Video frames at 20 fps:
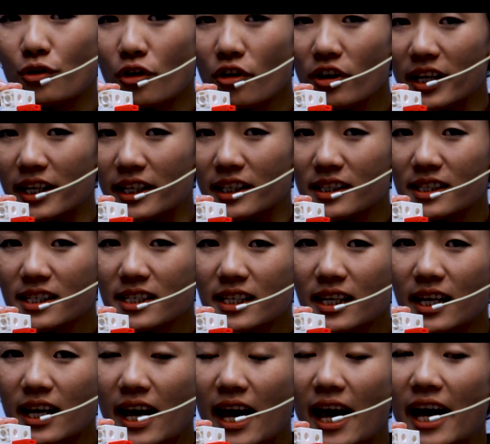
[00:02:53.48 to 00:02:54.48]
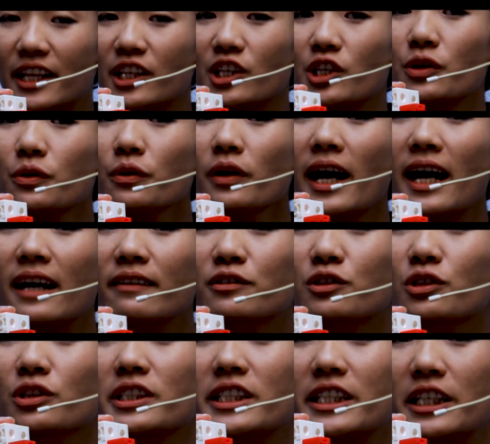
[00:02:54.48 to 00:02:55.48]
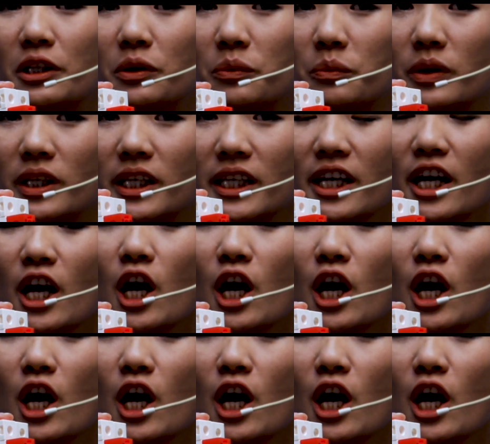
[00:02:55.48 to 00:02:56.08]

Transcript: drawings, and you have to tell me